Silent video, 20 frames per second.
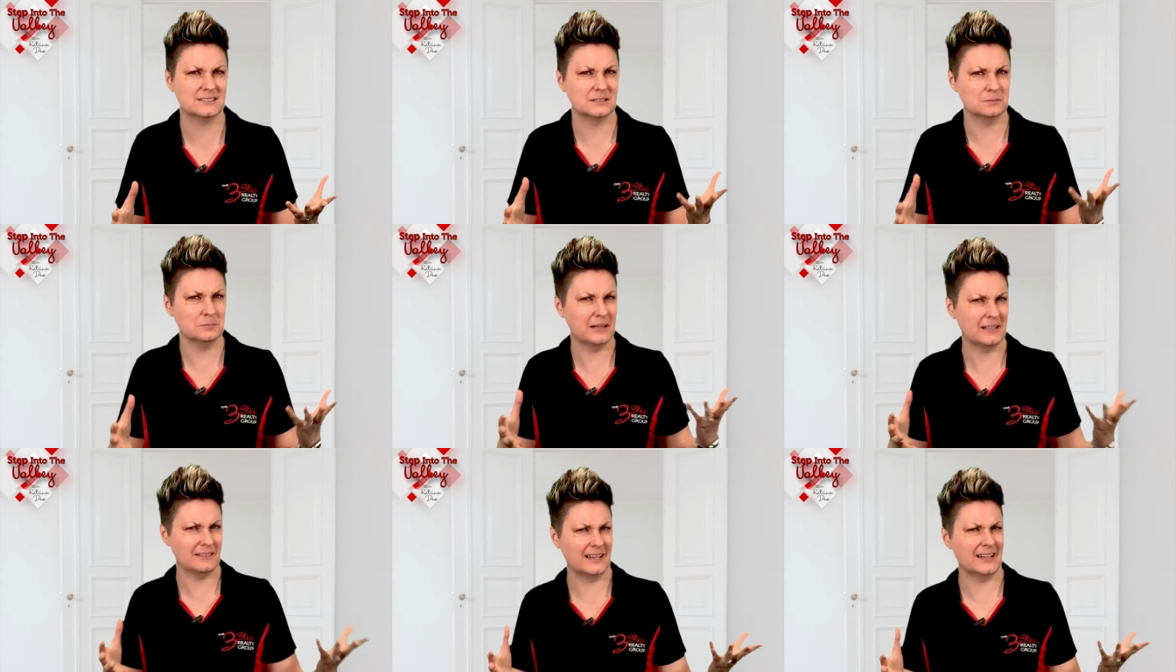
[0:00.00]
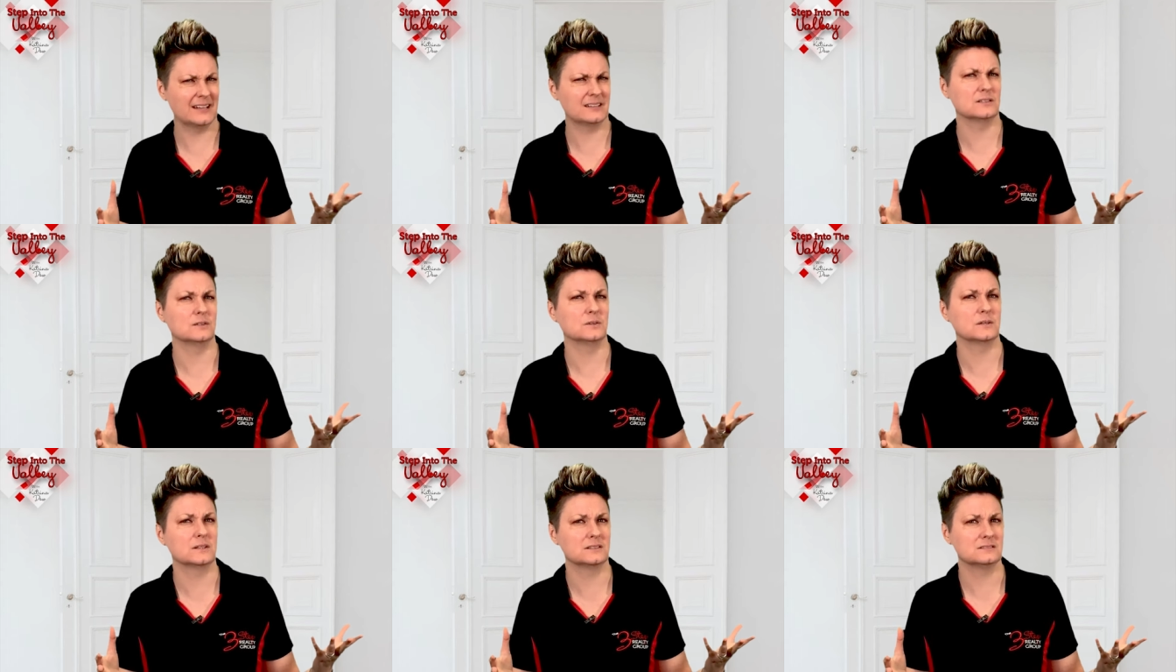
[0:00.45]
to my
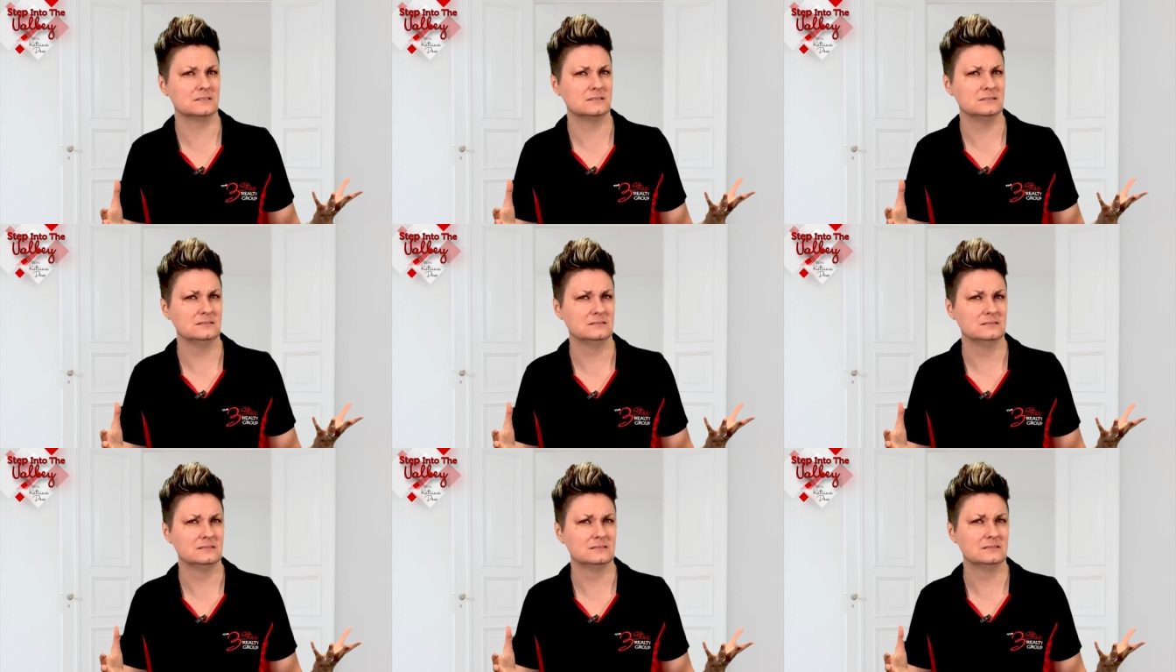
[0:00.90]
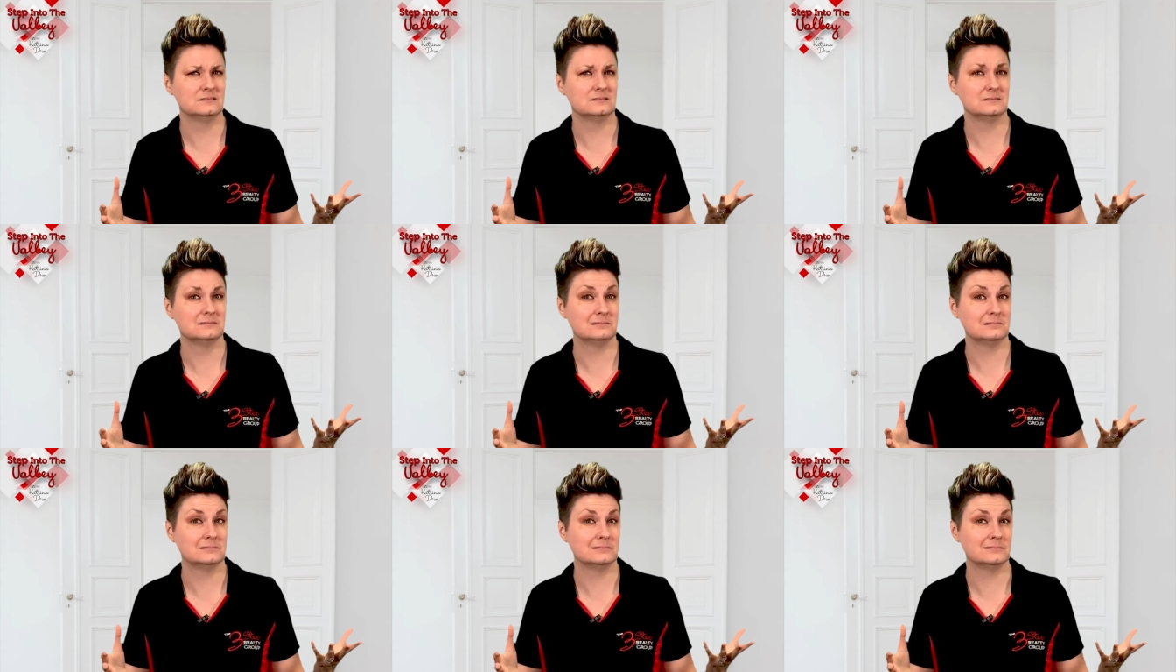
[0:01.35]
landlord?
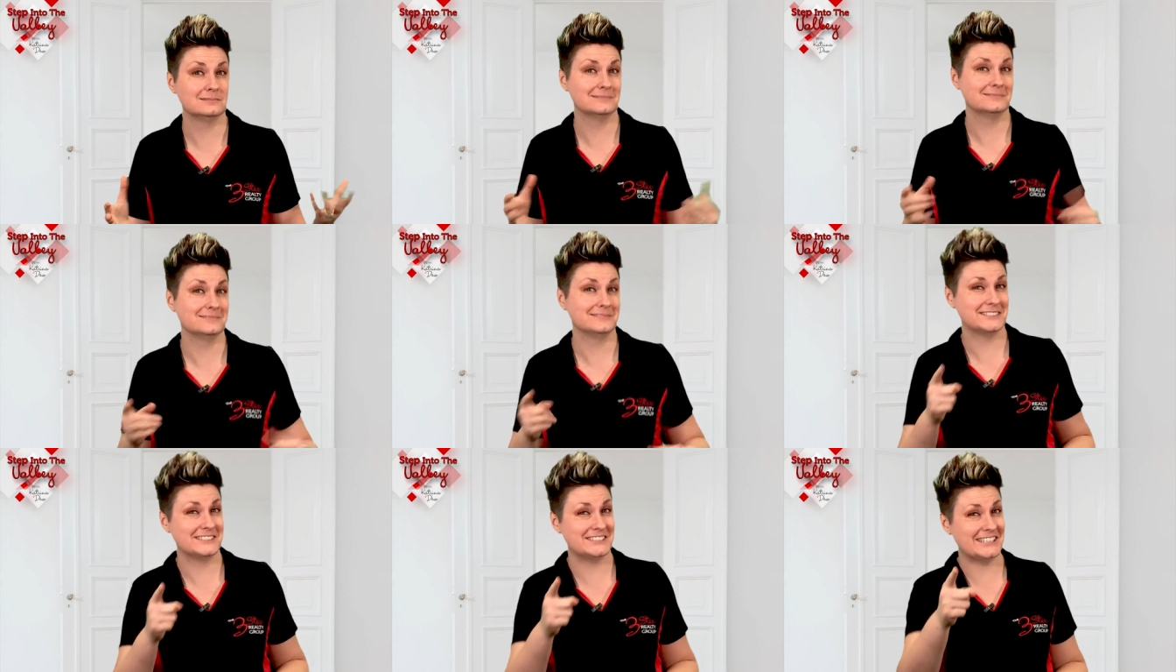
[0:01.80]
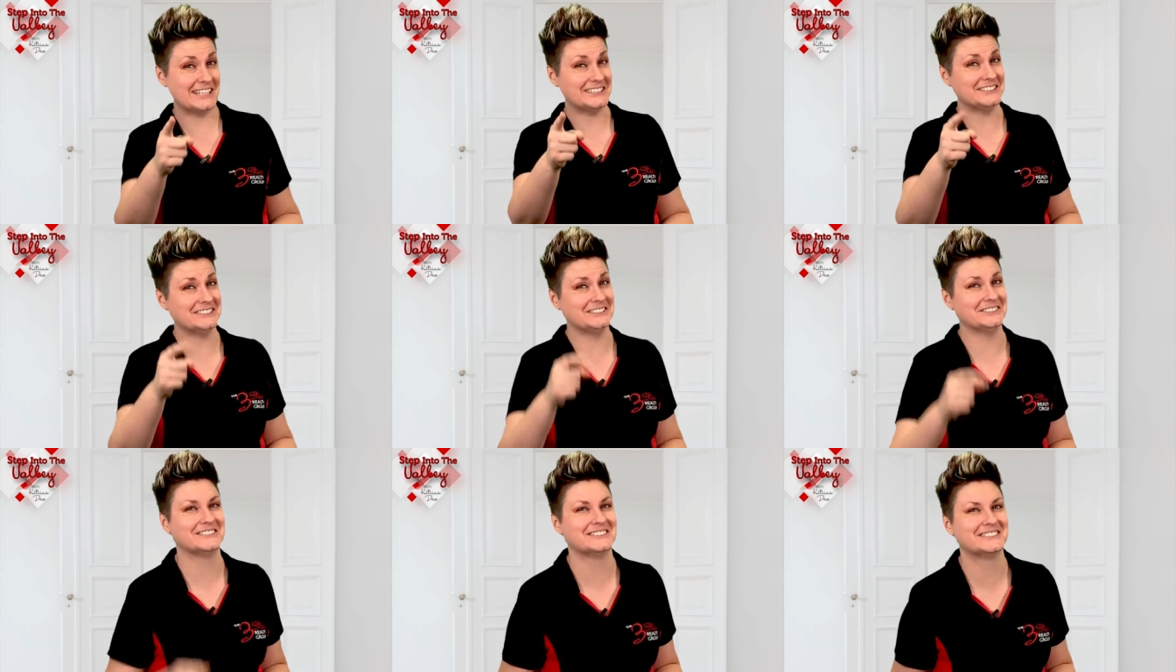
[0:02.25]
Stay
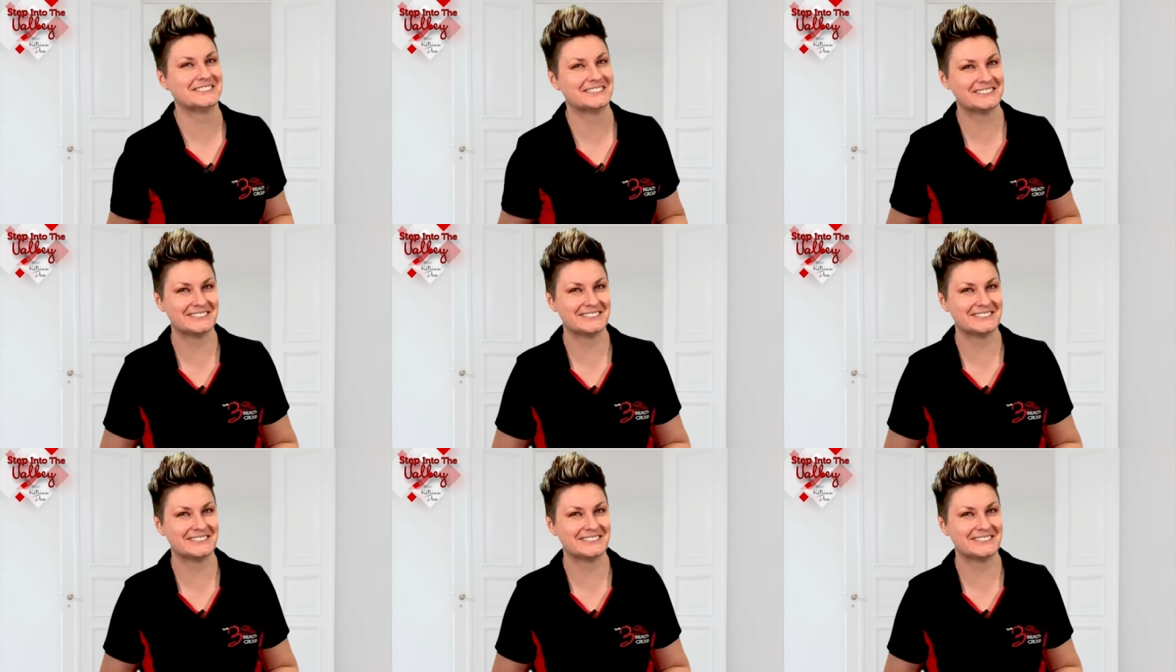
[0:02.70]
tuned.